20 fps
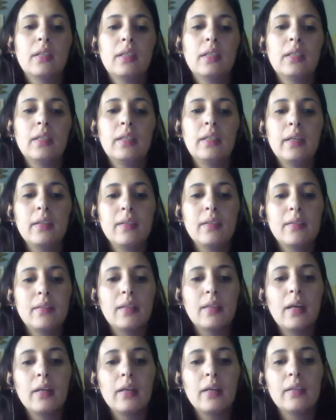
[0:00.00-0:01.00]
and I
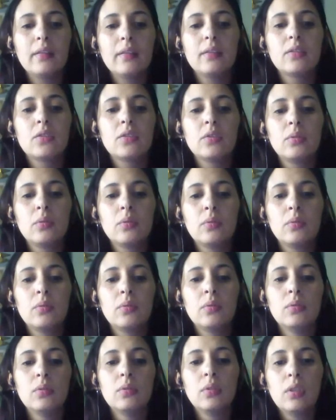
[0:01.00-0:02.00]
decided
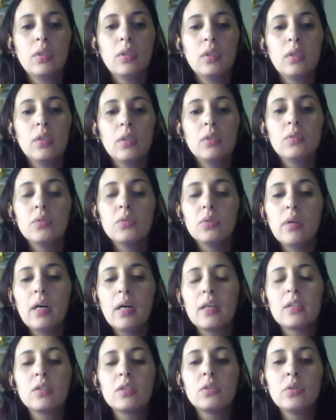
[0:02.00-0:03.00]
to do
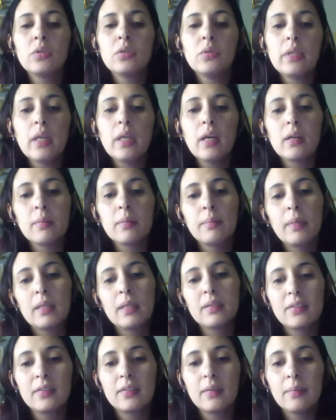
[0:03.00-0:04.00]
a two year
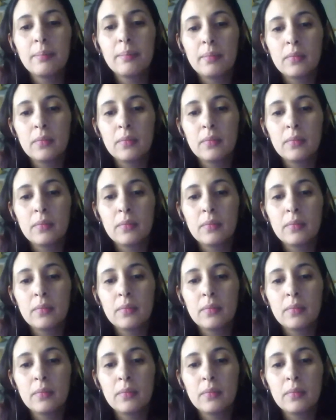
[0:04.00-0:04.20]
master,